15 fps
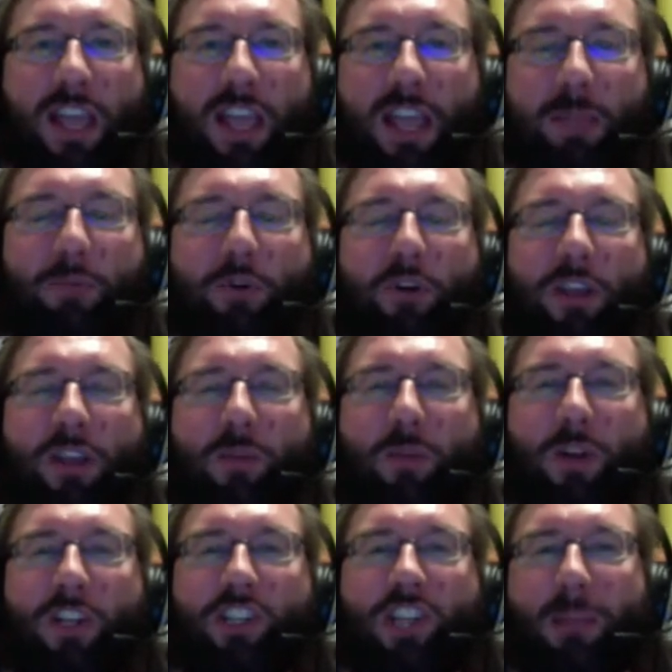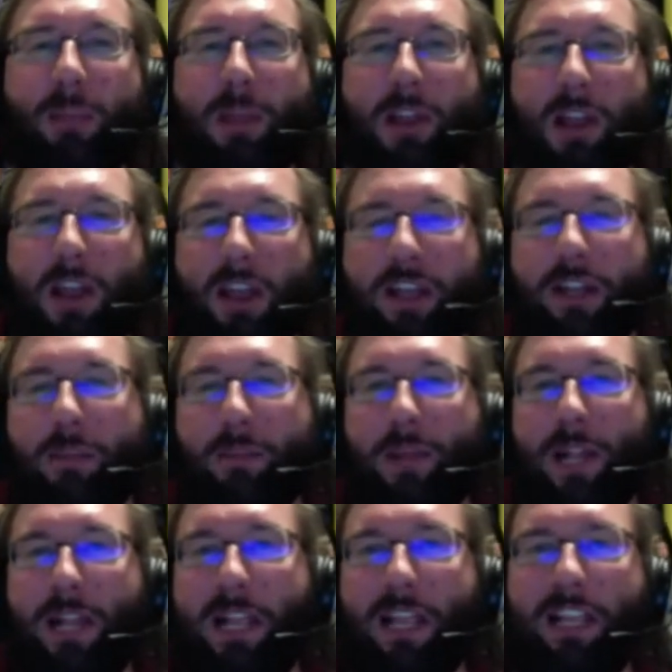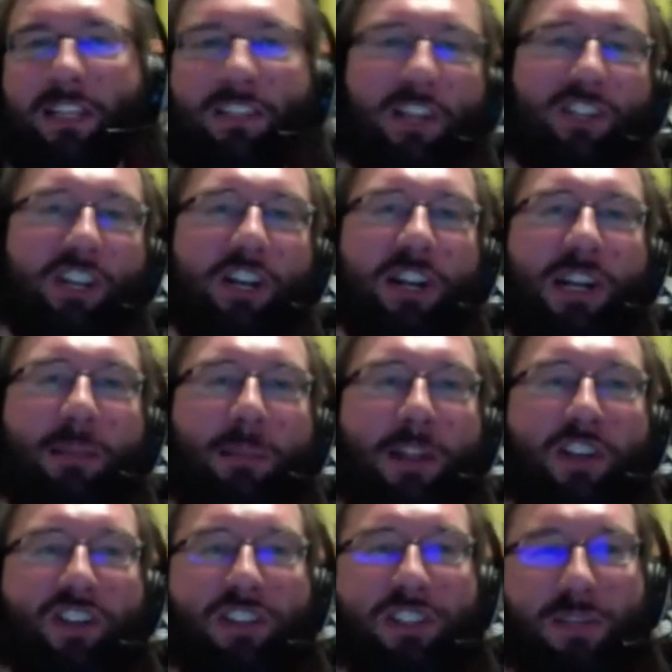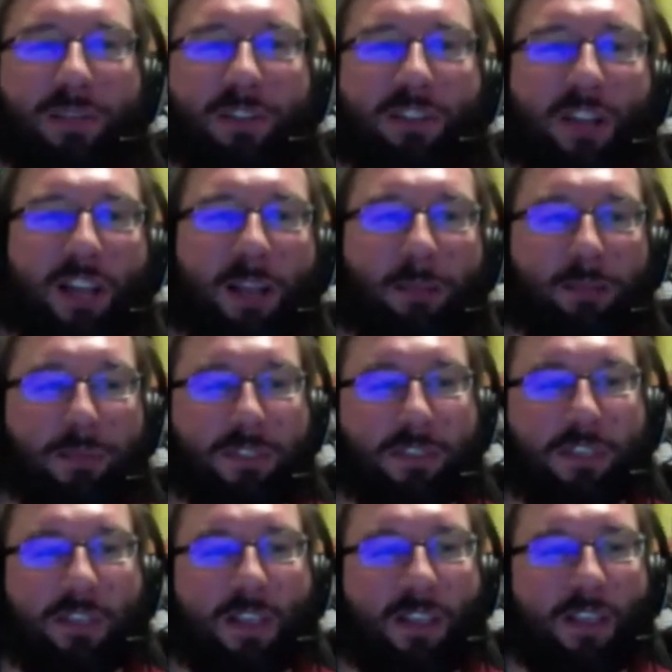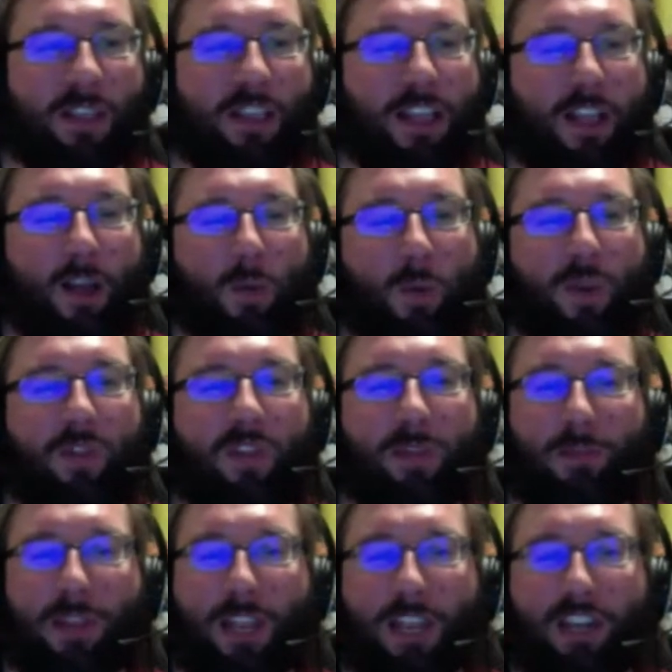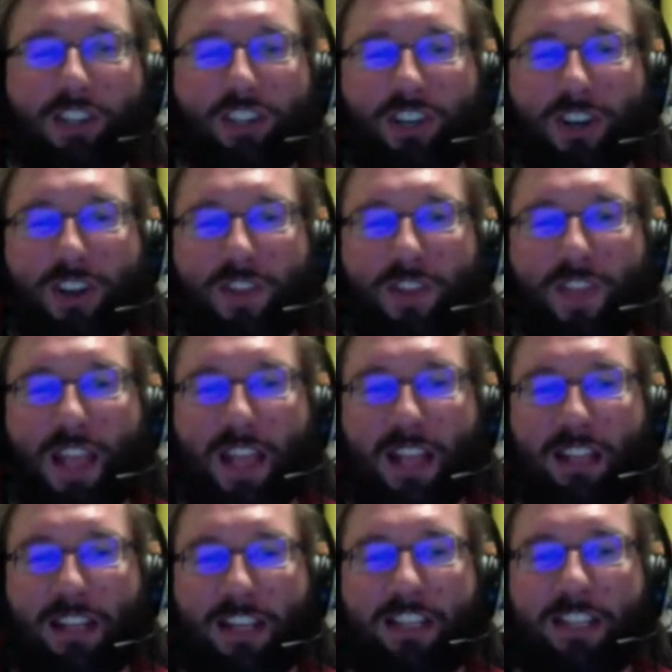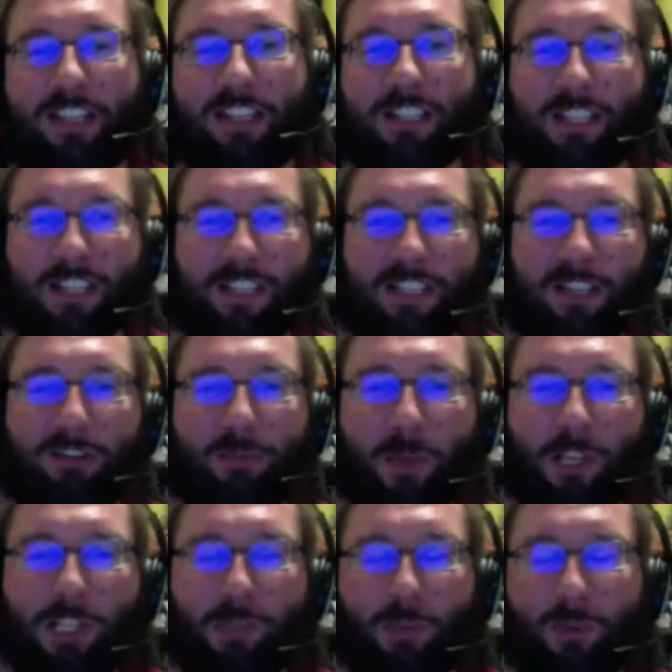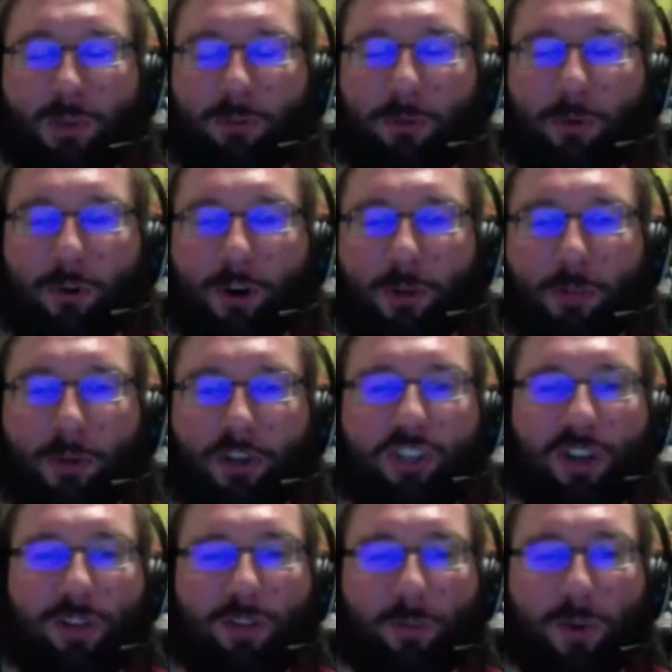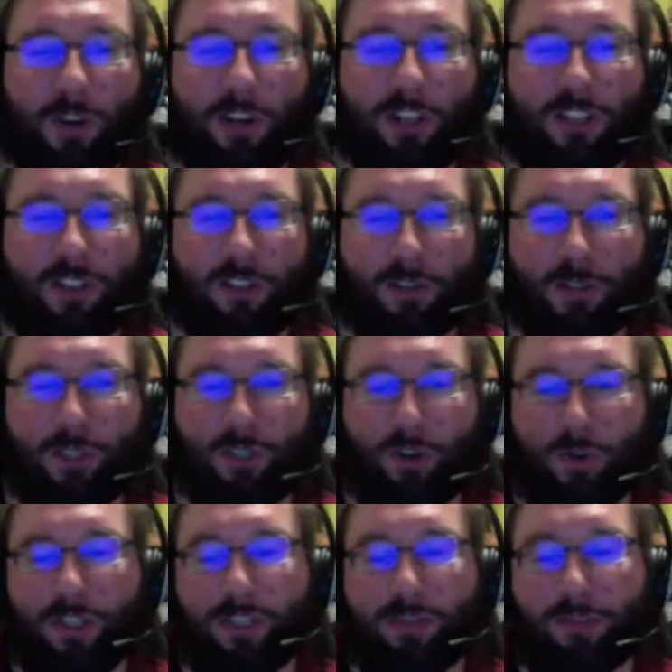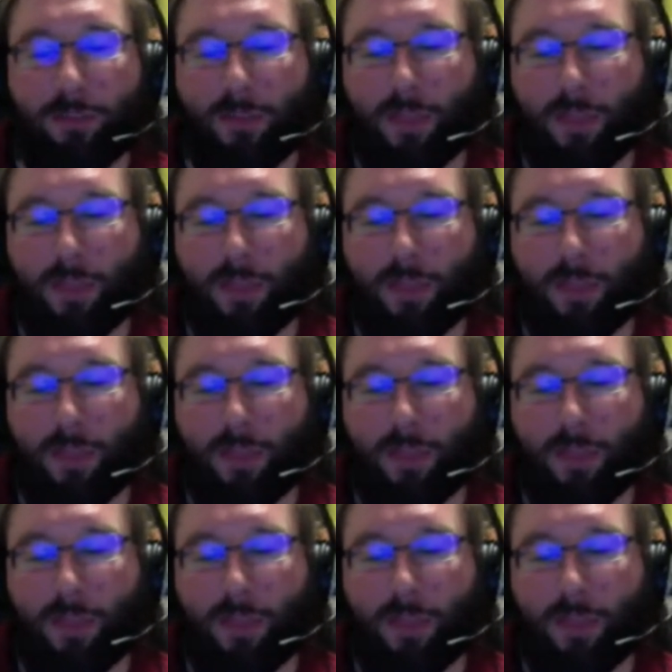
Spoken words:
A book in which a malign play is tangentially mentioned several times, with the implication that its existence is responsible for much of the weirdness in those stories.